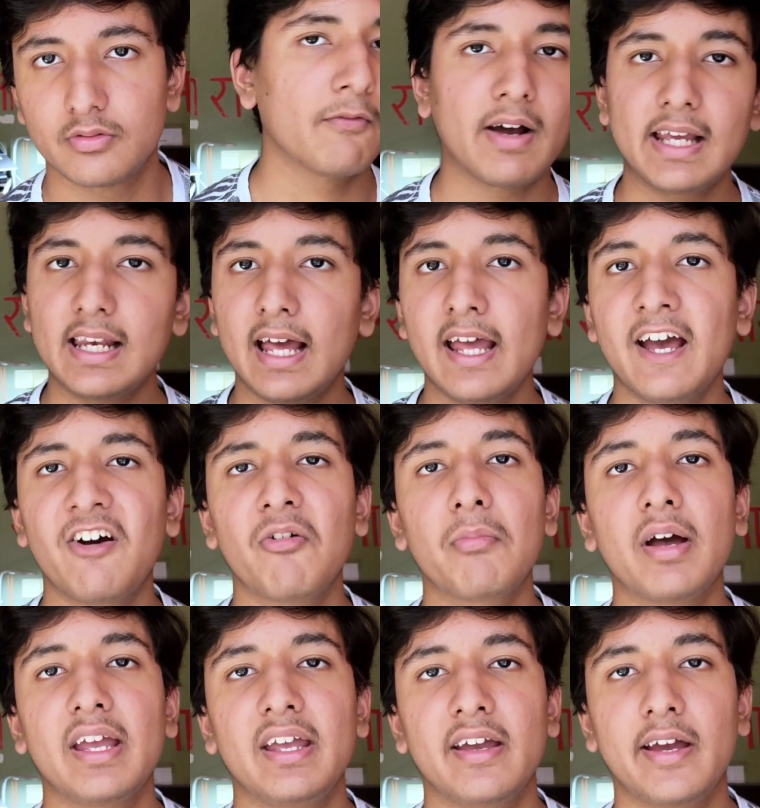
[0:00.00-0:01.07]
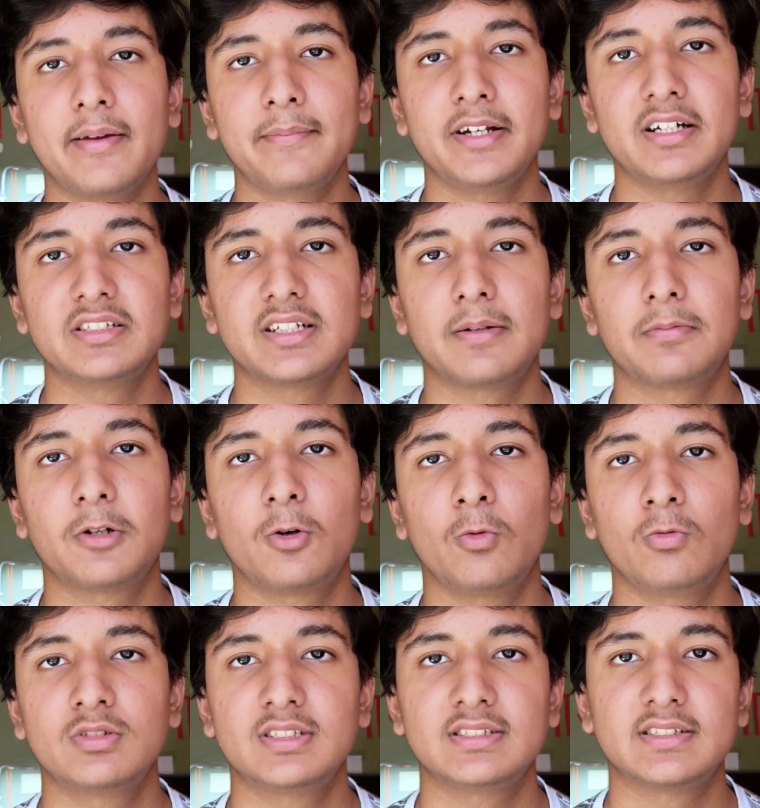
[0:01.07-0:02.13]
While I have my AI made chapter
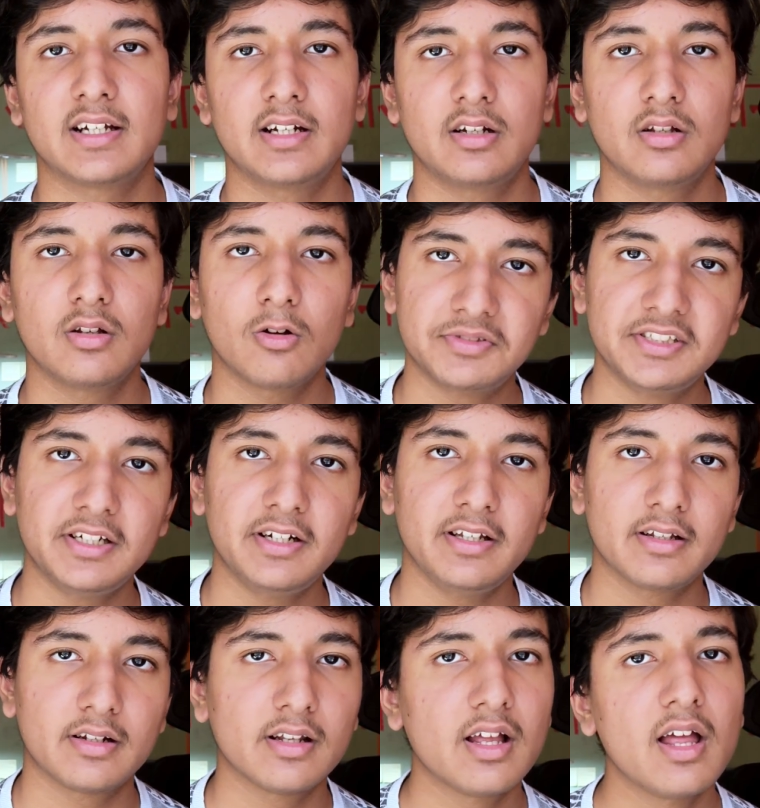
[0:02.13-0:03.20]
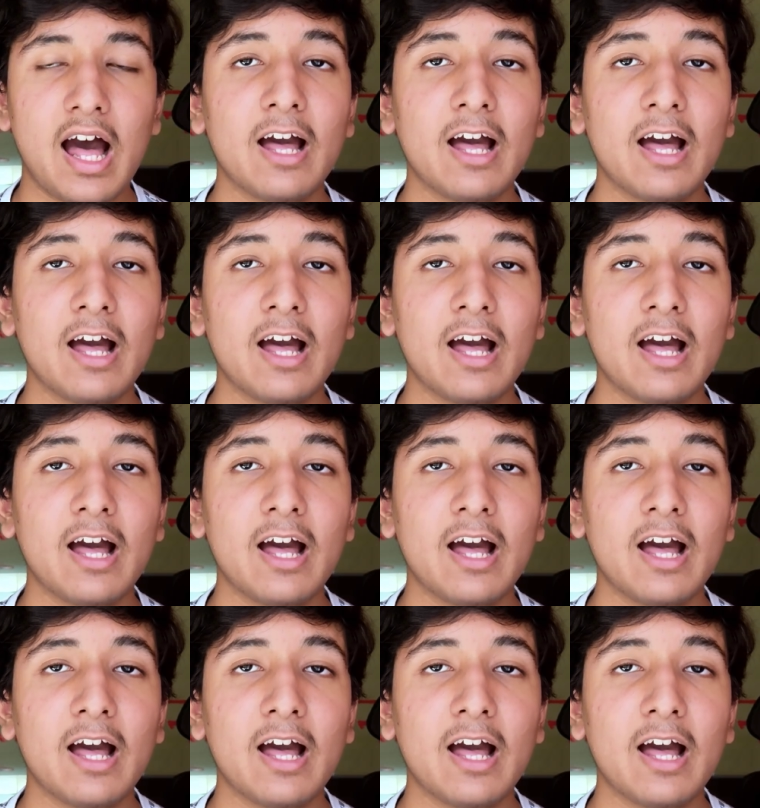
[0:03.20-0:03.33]
notes inside Obsidian,